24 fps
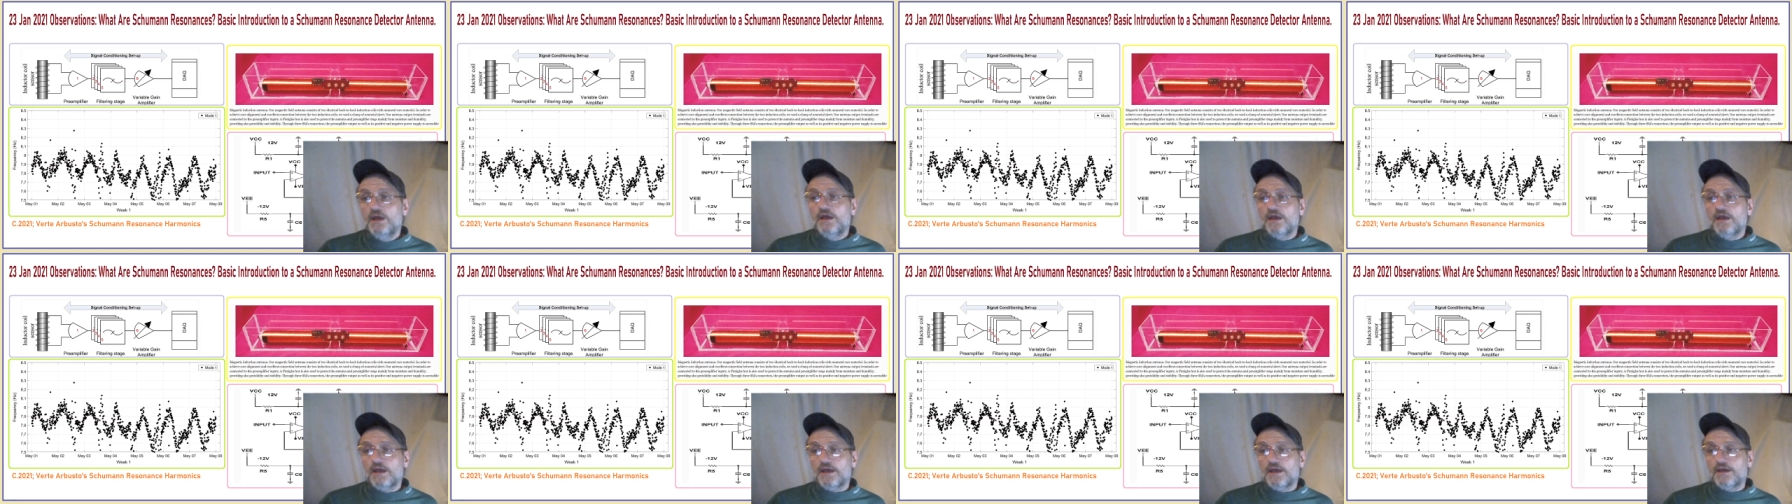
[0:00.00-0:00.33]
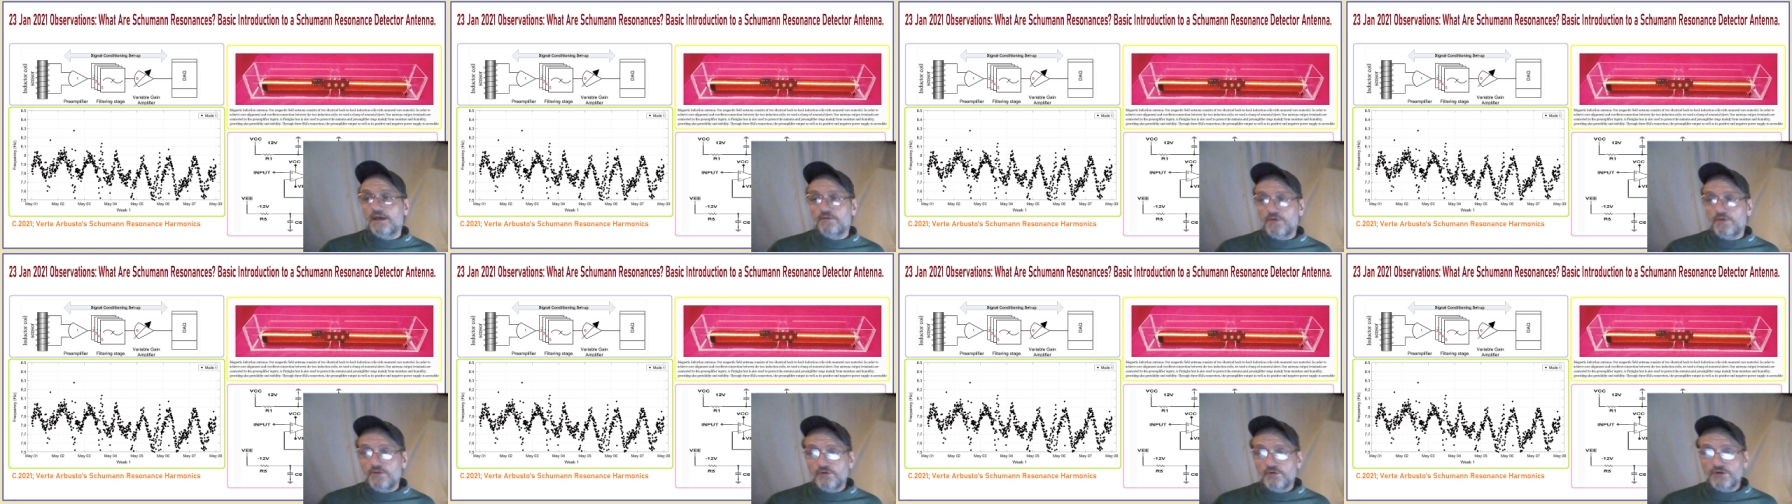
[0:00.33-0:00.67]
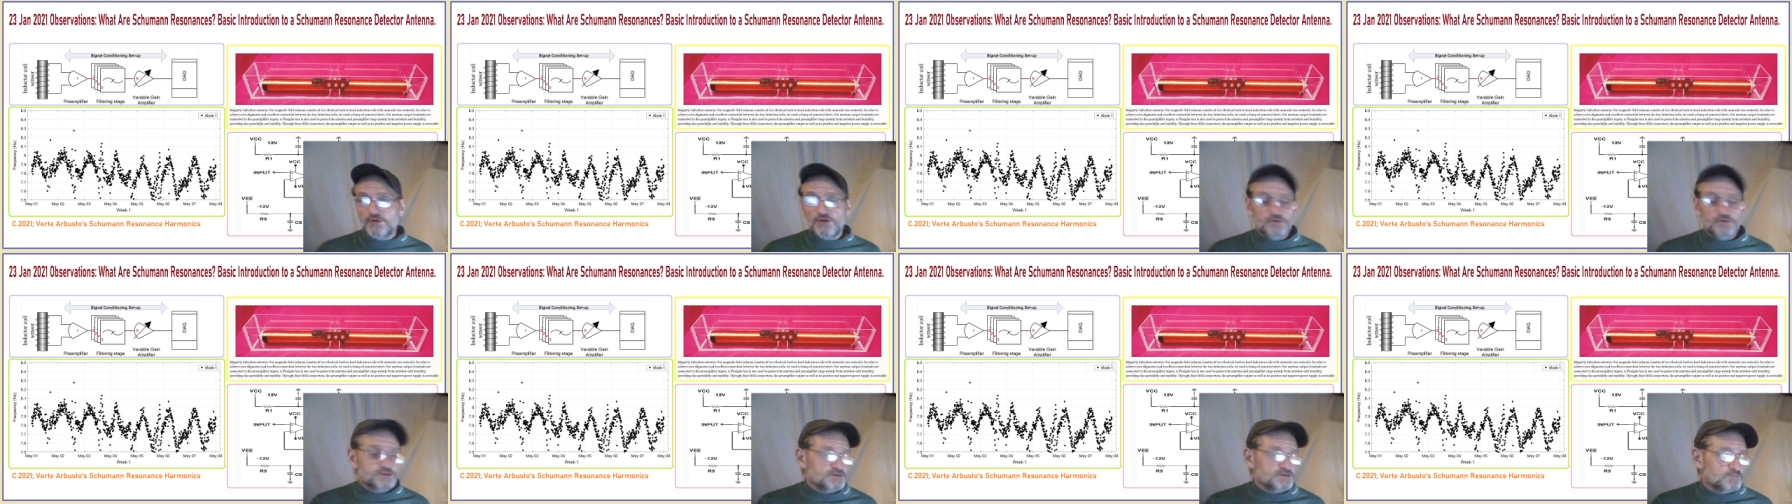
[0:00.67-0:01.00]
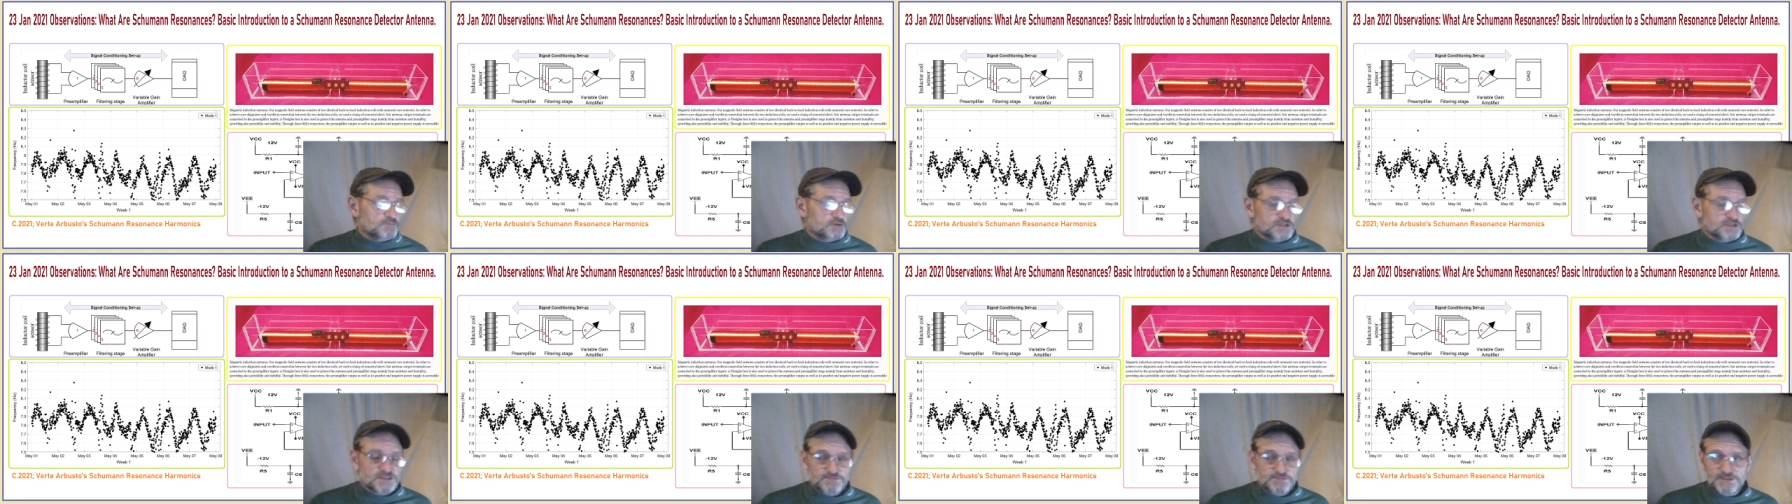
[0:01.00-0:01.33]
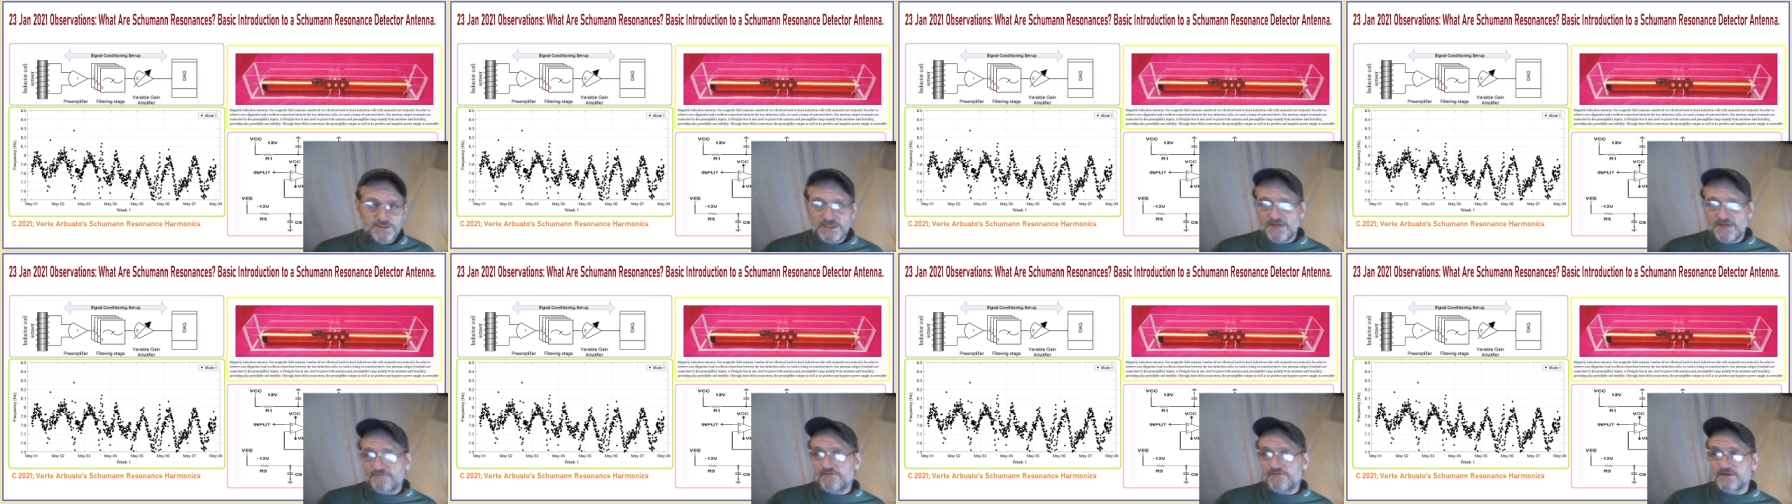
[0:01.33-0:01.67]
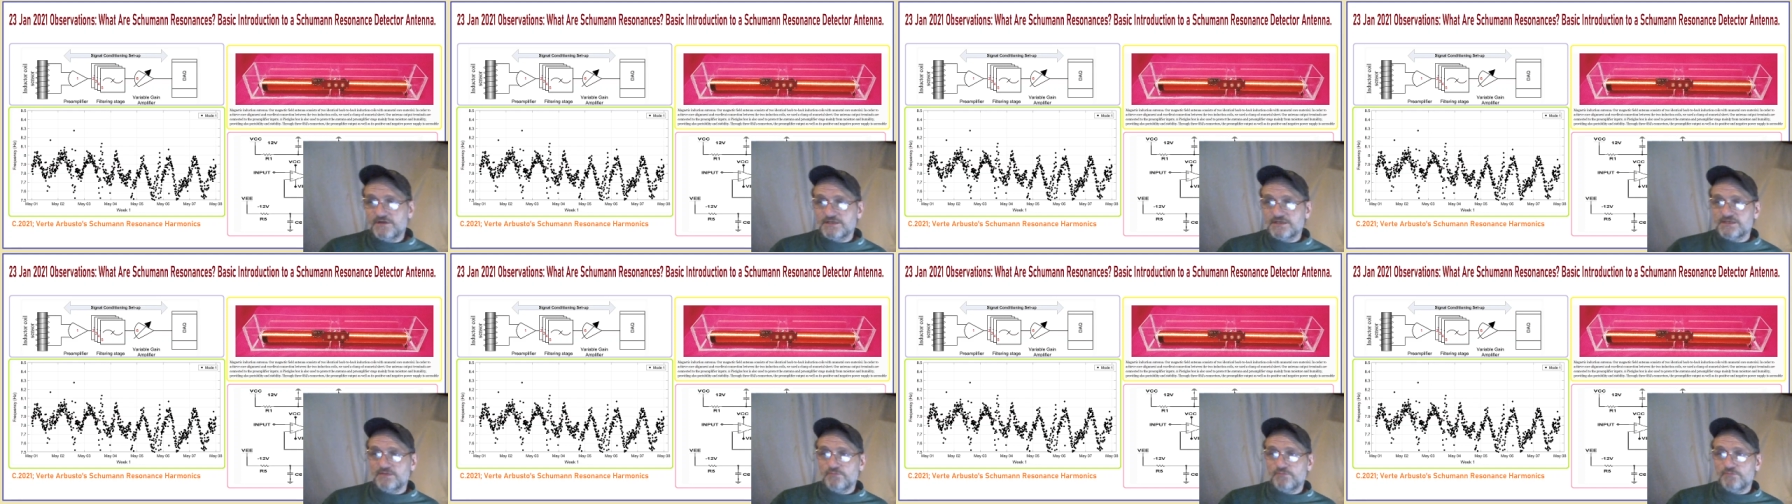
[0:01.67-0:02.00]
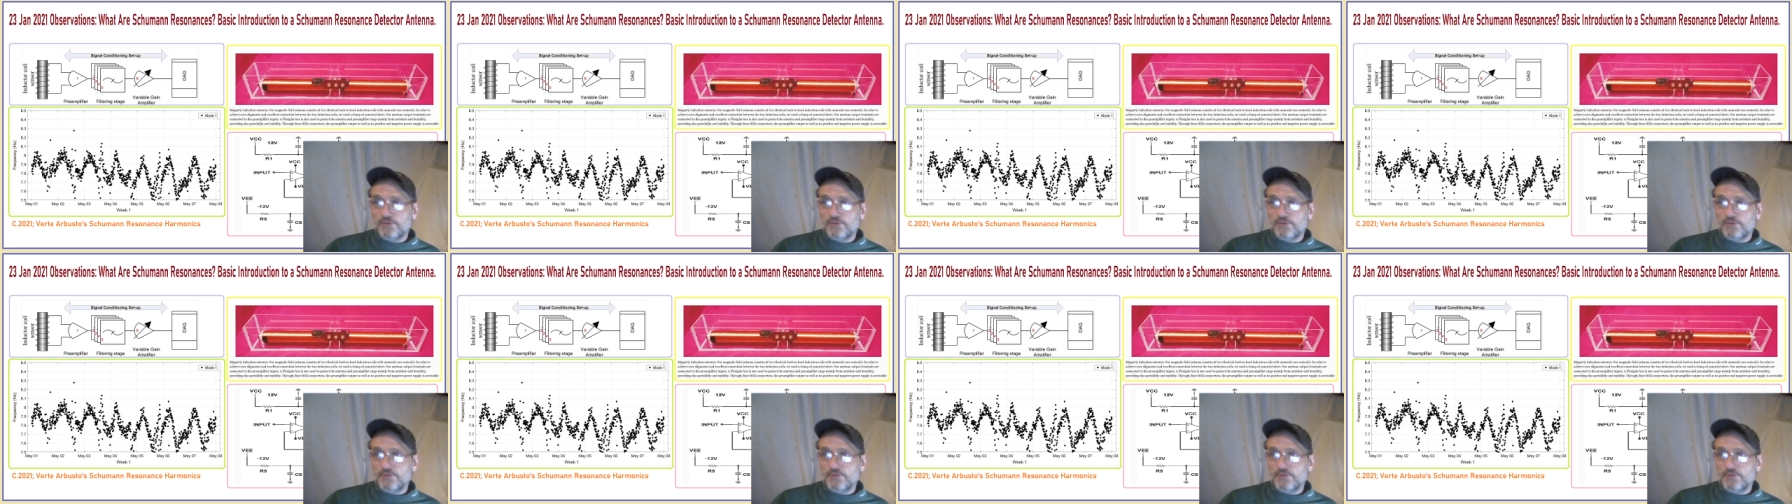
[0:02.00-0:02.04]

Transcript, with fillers: and we will go into more specifics and